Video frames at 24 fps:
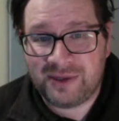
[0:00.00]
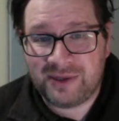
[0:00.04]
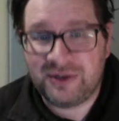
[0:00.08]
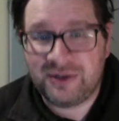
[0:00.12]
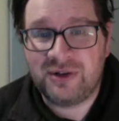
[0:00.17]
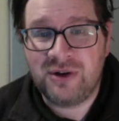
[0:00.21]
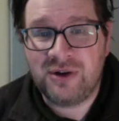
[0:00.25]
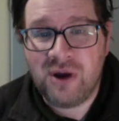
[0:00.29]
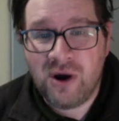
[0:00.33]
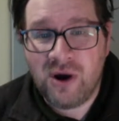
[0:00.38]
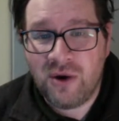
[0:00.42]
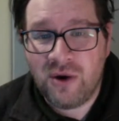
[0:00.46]
There's
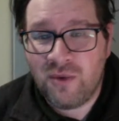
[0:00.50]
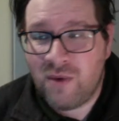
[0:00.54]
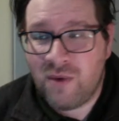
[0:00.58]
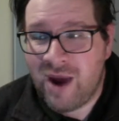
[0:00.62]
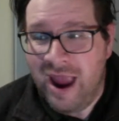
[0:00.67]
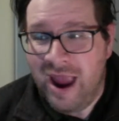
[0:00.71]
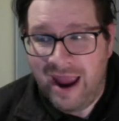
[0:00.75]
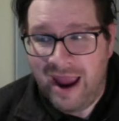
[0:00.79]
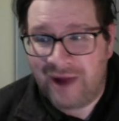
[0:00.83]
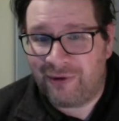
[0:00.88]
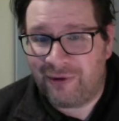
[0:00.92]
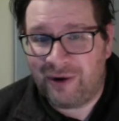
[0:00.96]
no
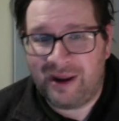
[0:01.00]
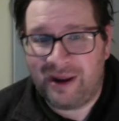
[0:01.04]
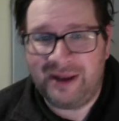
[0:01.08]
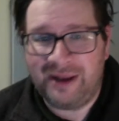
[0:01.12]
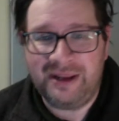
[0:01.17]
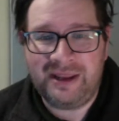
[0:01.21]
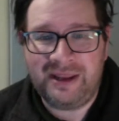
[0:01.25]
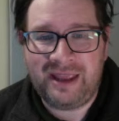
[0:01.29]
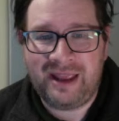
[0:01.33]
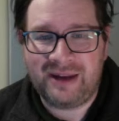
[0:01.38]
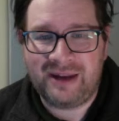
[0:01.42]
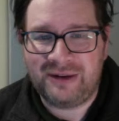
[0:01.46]
way, right?
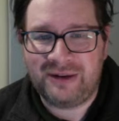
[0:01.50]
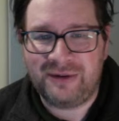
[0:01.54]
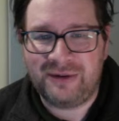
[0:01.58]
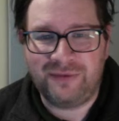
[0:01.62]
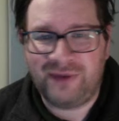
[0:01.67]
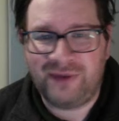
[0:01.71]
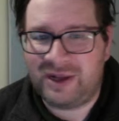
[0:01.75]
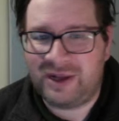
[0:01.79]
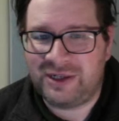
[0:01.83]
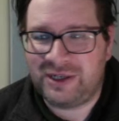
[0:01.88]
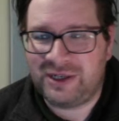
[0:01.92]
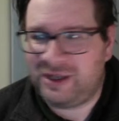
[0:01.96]
You can't do
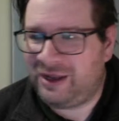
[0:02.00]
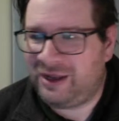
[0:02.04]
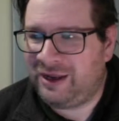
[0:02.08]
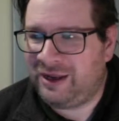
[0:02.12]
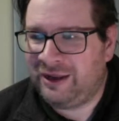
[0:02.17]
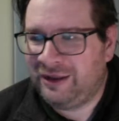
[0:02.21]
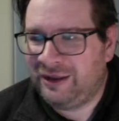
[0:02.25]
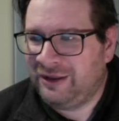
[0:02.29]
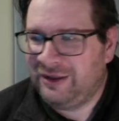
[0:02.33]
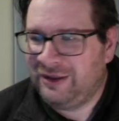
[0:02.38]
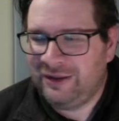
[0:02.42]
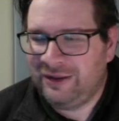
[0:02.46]
Veggie
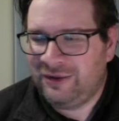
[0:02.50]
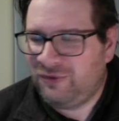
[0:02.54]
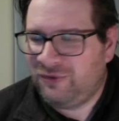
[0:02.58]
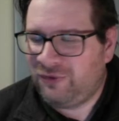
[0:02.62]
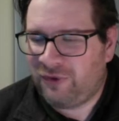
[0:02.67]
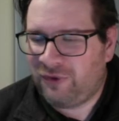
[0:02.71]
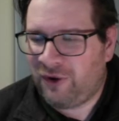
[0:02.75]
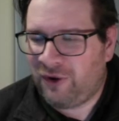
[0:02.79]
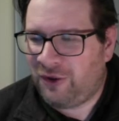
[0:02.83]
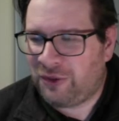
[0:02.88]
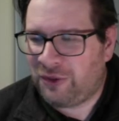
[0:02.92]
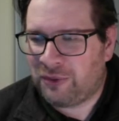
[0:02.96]

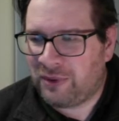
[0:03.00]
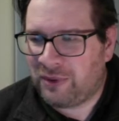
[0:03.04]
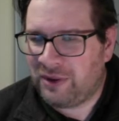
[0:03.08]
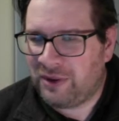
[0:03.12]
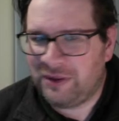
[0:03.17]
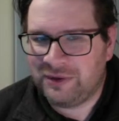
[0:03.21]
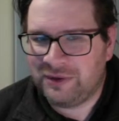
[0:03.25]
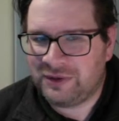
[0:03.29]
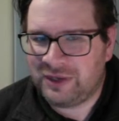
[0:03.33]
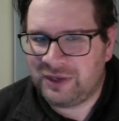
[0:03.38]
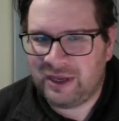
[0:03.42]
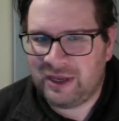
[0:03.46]
for all 3 of
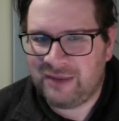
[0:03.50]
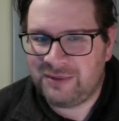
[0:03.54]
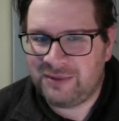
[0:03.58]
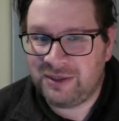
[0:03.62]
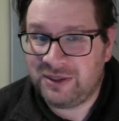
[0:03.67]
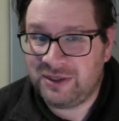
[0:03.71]
those games.